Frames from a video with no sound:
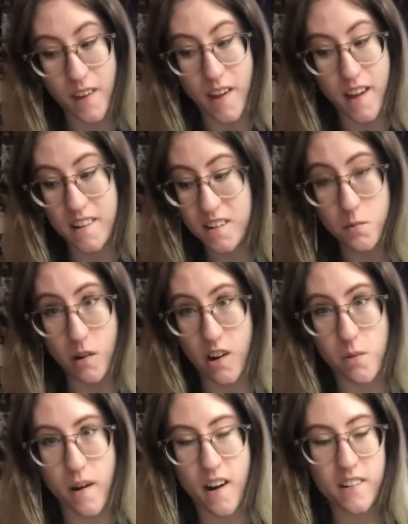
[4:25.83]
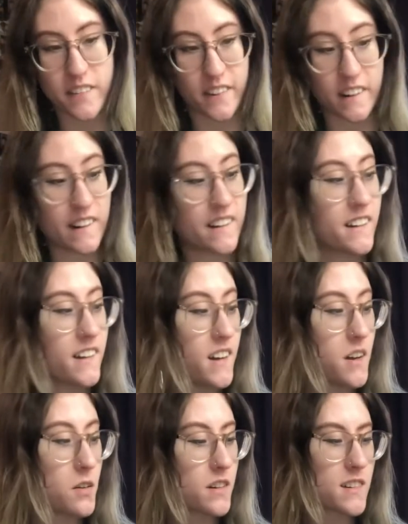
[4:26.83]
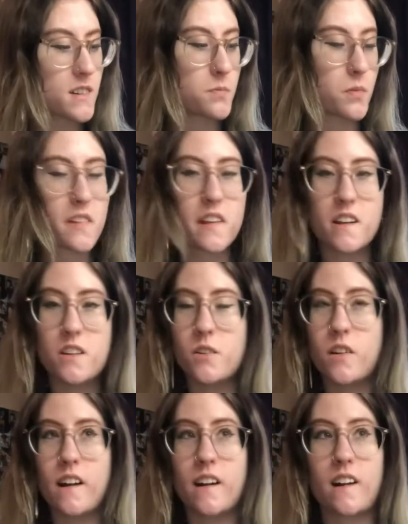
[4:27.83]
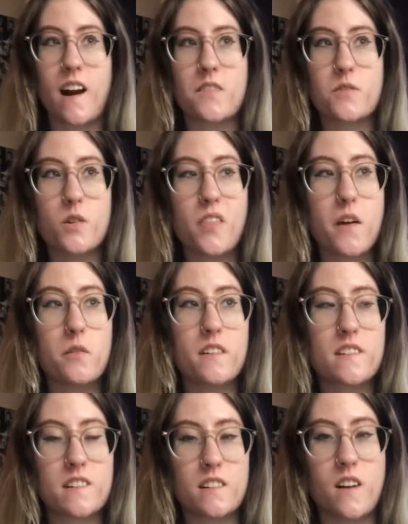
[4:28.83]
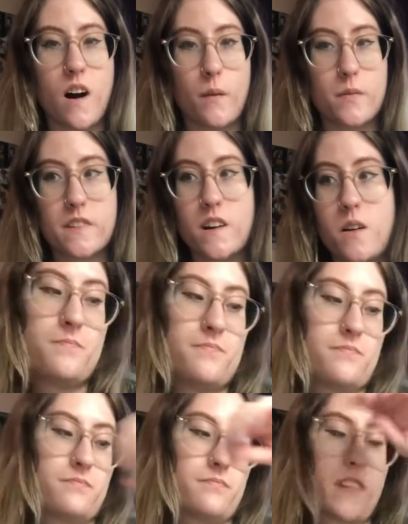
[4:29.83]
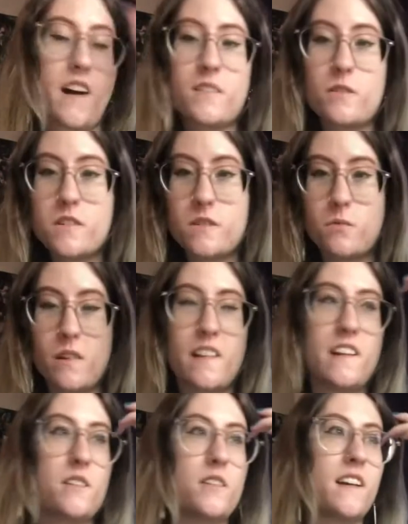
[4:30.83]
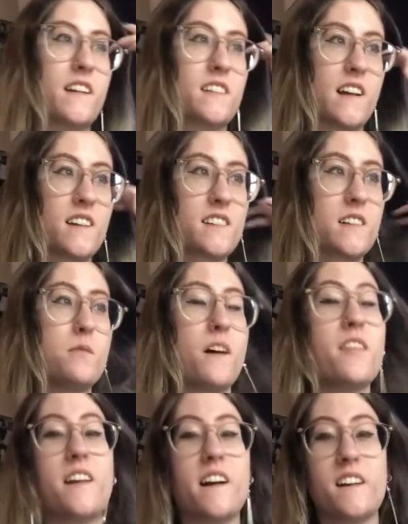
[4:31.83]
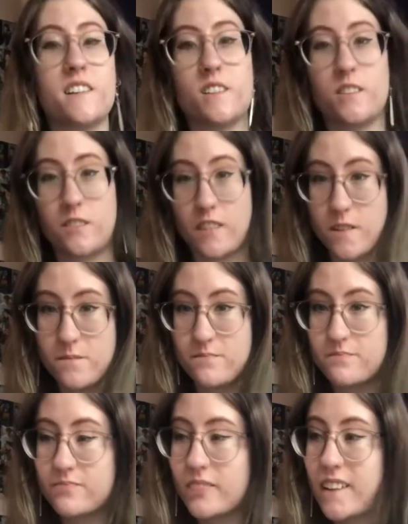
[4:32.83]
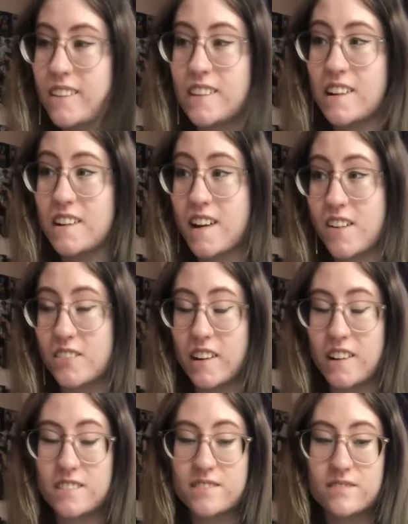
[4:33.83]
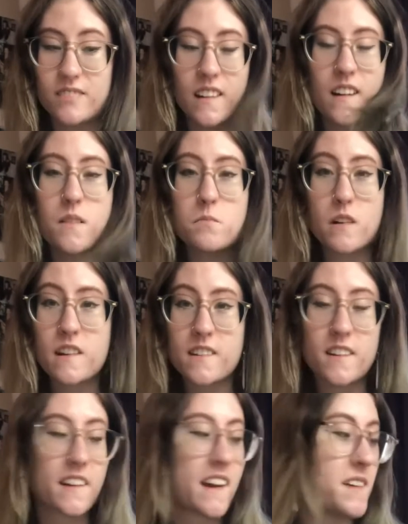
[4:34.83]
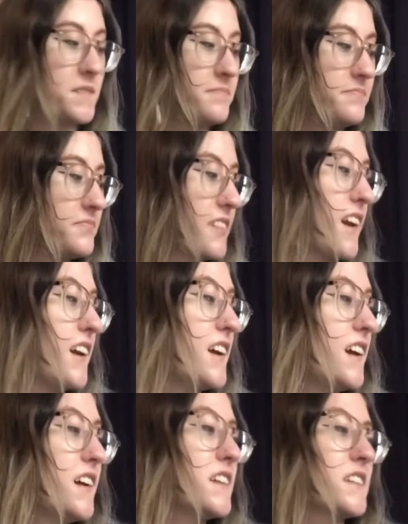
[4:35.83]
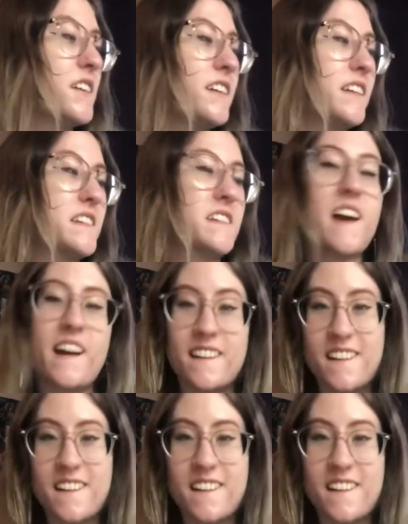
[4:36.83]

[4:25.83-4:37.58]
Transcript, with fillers: anywhere apparently, which was really annoying. I thought they would still have some. That was really annoying because I actually went there to look for them. They didn't have any, but it's okay. So instead,